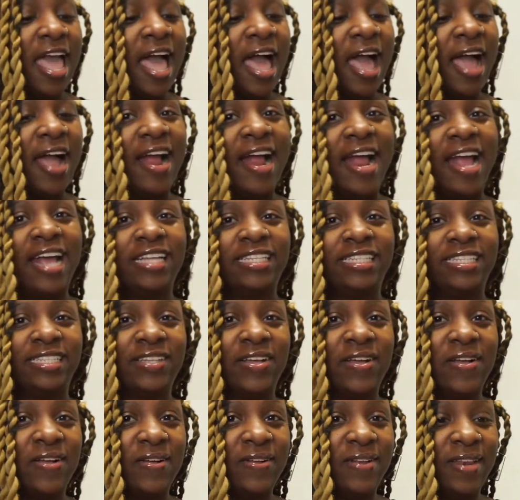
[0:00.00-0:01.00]
All right,
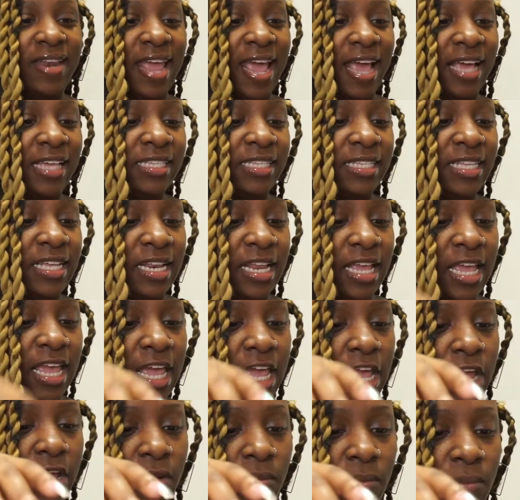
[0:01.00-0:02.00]
so next in
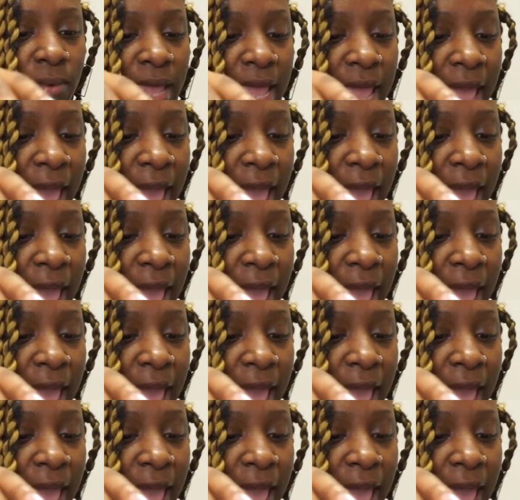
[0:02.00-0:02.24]
here we